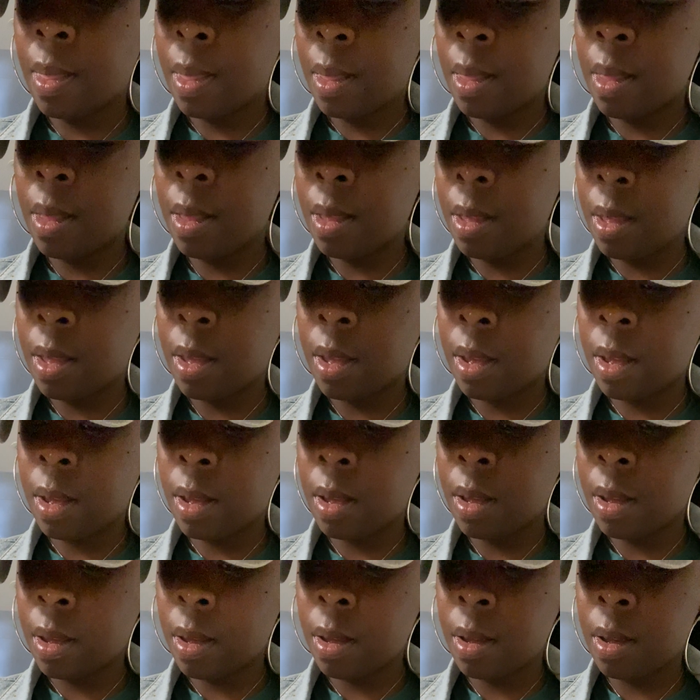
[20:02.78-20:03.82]

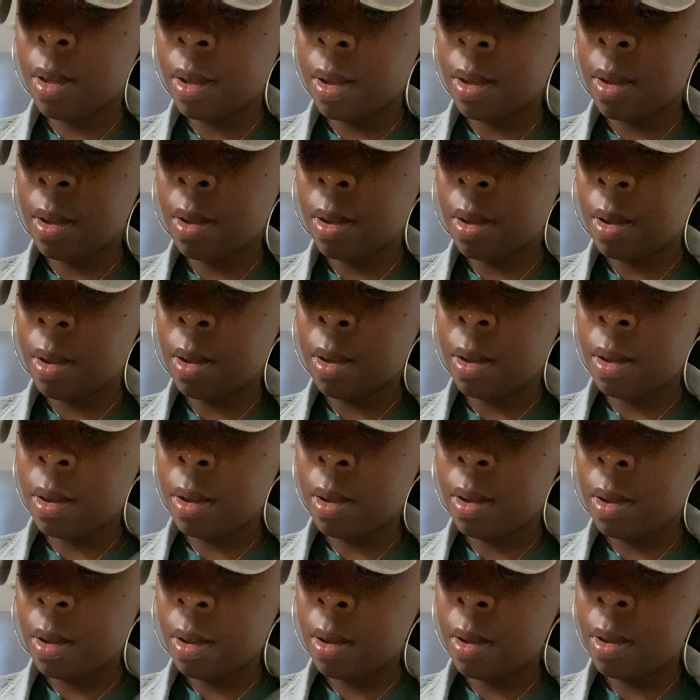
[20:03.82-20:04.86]

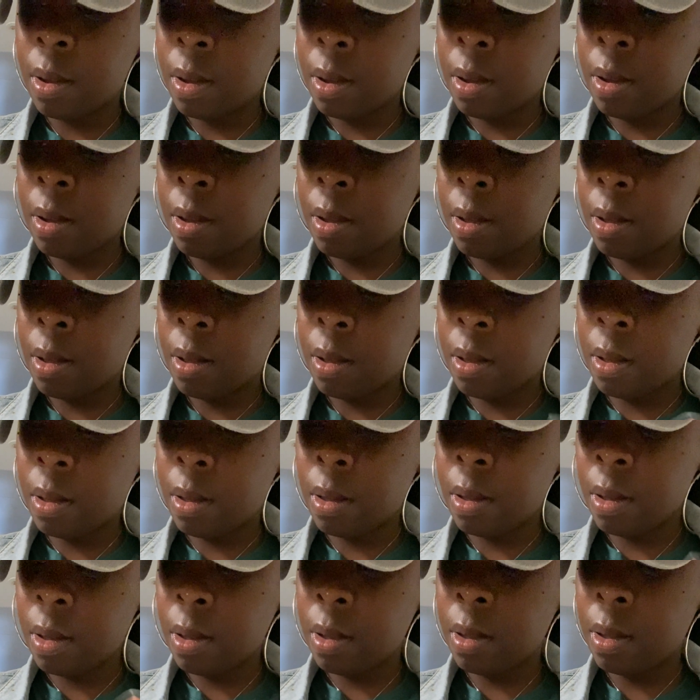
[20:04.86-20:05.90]

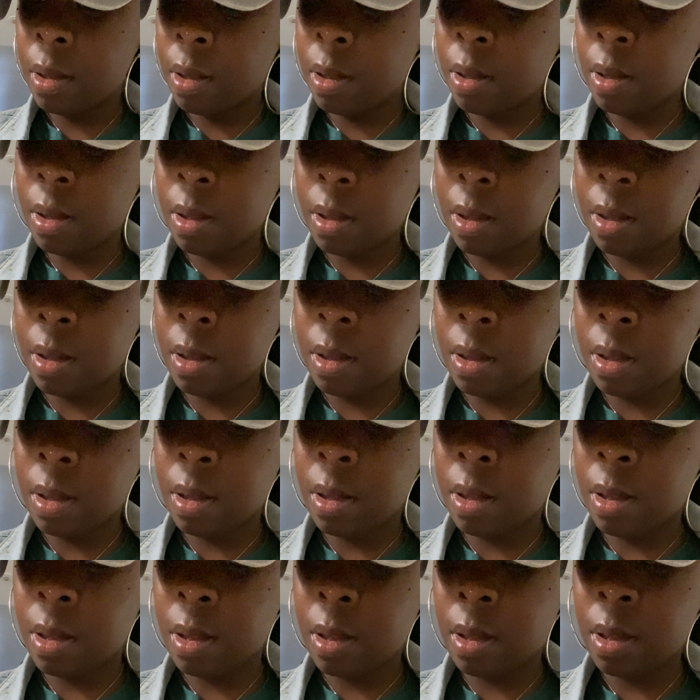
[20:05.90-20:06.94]

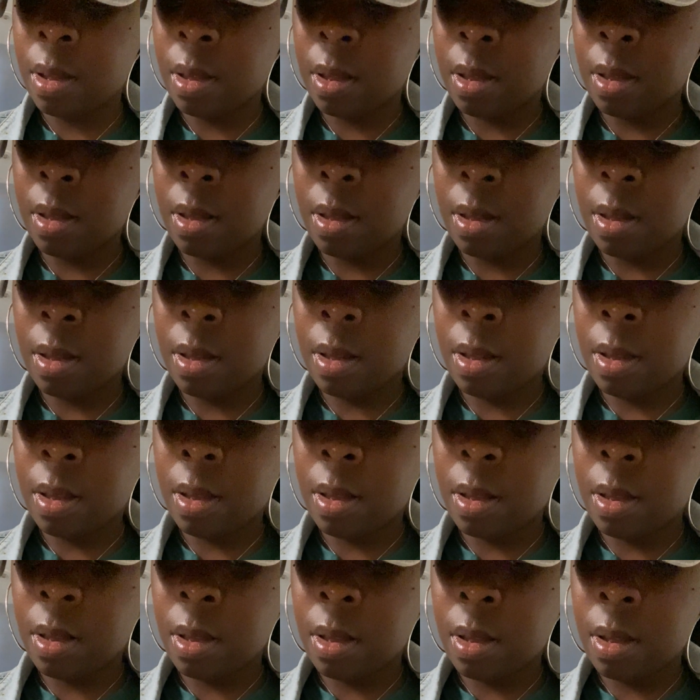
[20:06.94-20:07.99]

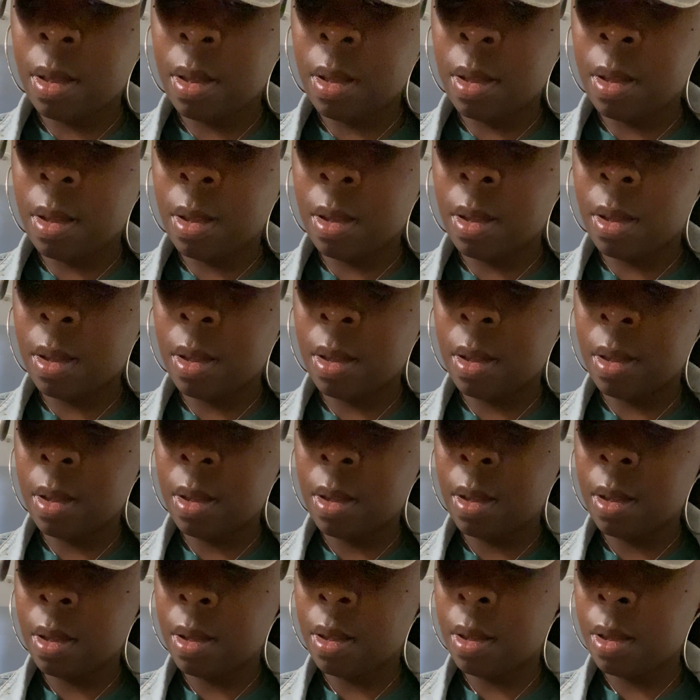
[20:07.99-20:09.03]

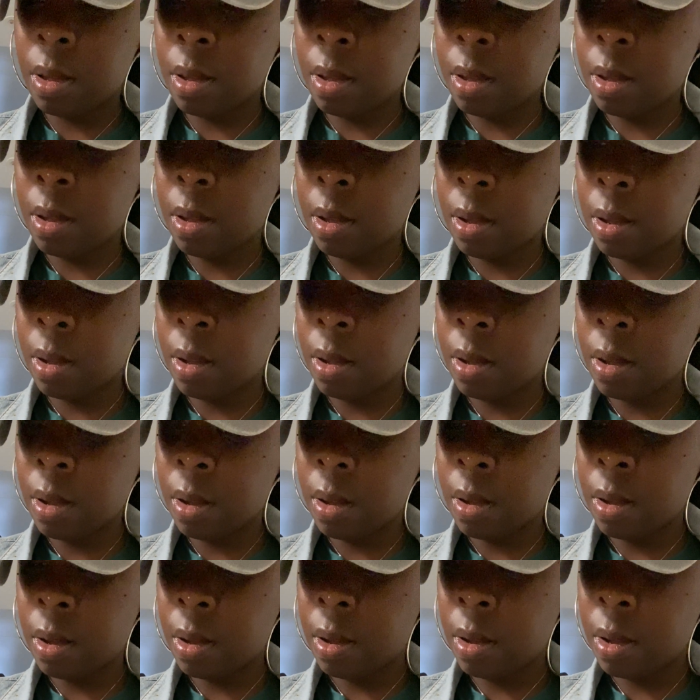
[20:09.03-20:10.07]

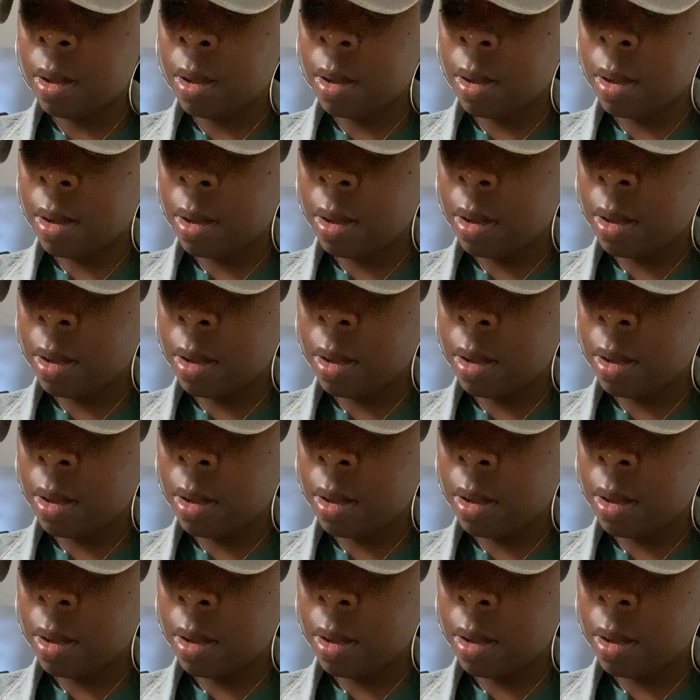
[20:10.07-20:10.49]
Nothing is said.